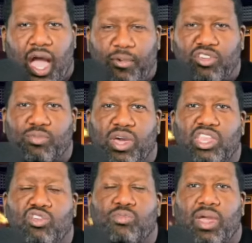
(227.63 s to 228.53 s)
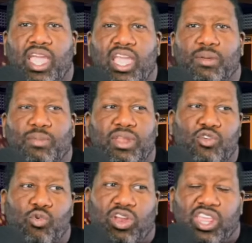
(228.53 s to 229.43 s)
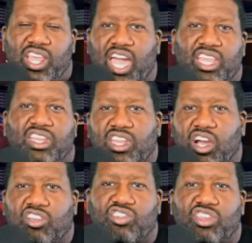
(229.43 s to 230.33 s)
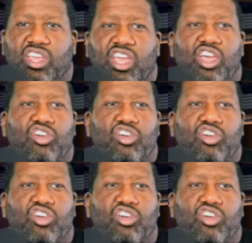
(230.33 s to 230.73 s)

how much money you made, but if you want any kind of deduction,